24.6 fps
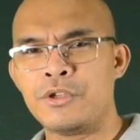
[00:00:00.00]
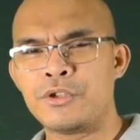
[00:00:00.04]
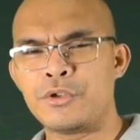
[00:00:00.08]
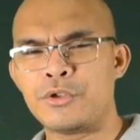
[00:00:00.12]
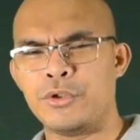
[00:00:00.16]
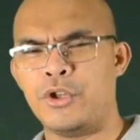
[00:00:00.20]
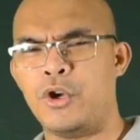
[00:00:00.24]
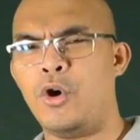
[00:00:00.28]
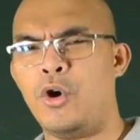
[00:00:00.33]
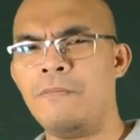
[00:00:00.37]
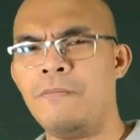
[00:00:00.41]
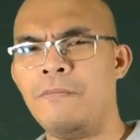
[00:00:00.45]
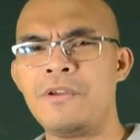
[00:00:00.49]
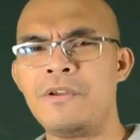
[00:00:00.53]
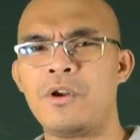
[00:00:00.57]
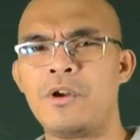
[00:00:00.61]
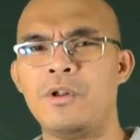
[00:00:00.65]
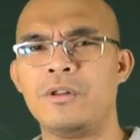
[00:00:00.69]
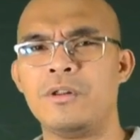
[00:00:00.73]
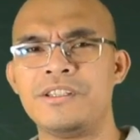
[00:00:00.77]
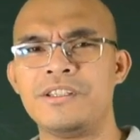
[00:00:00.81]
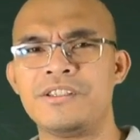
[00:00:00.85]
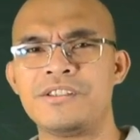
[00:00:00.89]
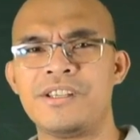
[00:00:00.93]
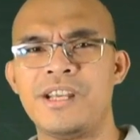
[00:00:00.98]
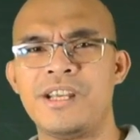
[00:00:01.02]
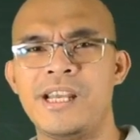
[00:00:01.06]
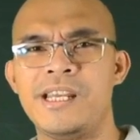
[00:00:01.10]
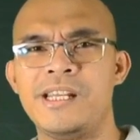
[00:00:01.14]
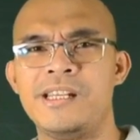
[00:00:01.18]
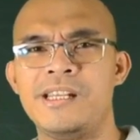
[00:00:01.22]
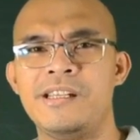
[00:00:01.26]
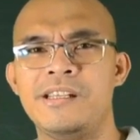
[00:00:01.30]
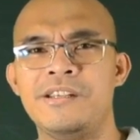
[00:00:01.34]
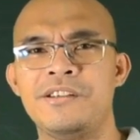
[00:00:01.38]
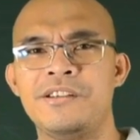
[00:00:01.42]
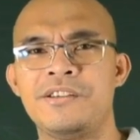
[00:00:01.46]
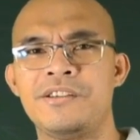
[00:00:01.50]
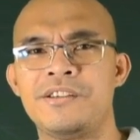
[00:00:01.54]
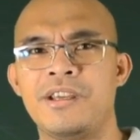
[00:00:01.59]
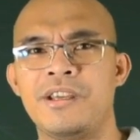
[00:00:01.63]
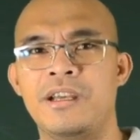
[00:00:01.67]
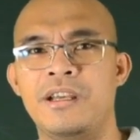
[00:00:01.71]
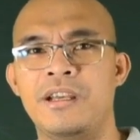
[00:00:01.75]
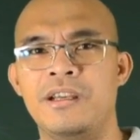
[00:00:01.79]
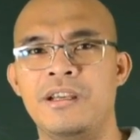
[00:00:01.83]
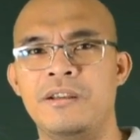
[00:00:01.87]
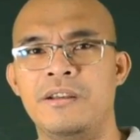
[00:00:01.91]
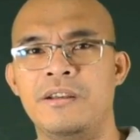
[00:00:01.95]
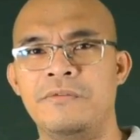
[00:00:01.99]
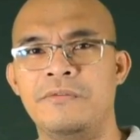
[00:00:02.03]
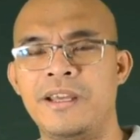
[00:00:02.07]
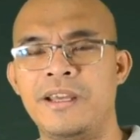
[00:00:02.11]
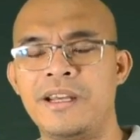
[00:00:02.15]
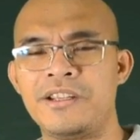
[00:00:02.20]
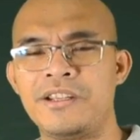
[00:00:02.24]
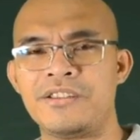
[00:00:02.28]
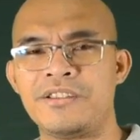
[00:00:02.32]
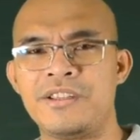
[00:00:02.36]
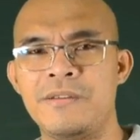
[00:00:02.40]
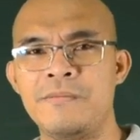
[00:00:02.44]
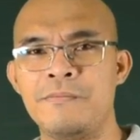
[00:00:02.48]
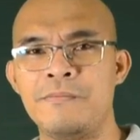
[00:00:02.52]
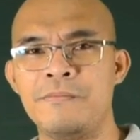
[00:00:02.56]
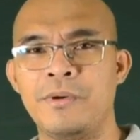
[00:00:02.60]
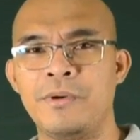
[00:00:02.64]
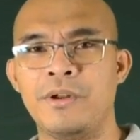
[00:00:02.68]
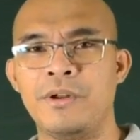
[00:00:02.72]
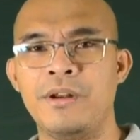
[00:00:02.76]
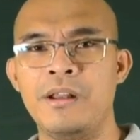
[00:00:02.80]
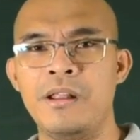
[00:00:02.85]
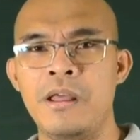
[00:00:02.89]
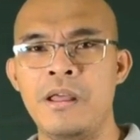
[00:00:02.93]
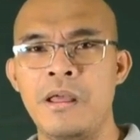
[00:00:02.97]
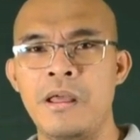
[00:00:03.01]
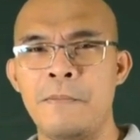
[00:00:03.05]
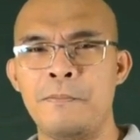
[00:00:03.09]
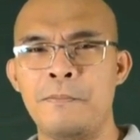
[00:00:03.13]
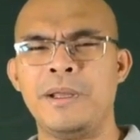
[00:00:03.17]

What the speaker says: So the overall design is very simple,